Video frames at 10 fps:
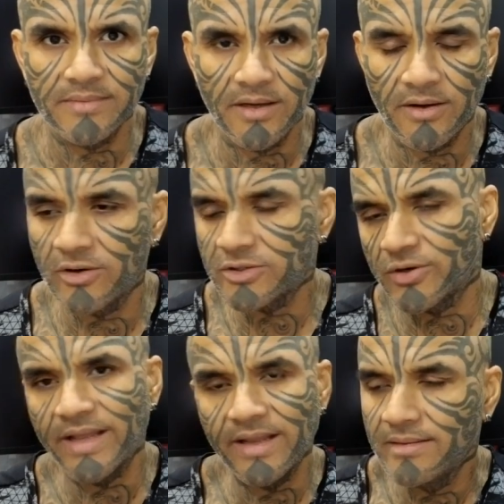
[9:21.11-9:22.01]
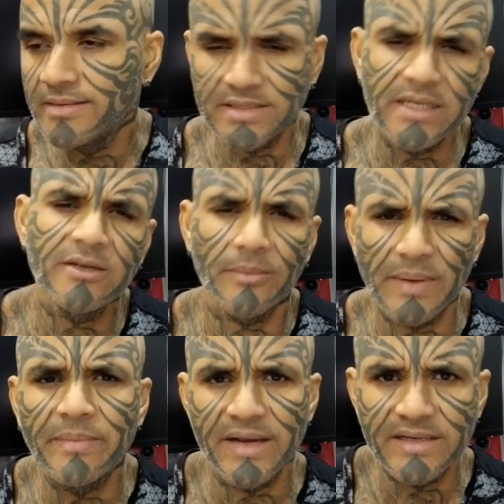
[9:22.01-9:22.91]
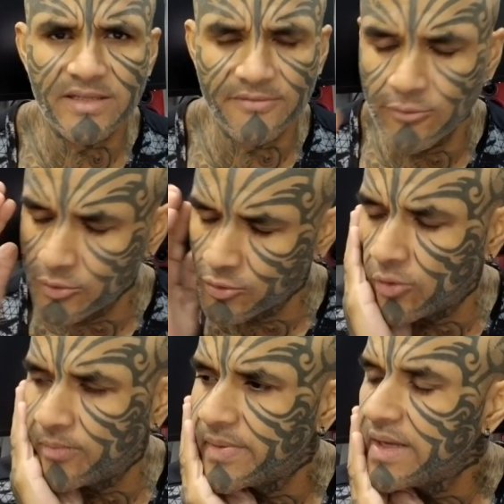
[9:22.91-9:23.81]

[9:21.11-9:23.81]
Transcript: uh, or should I? She normally brings the food home.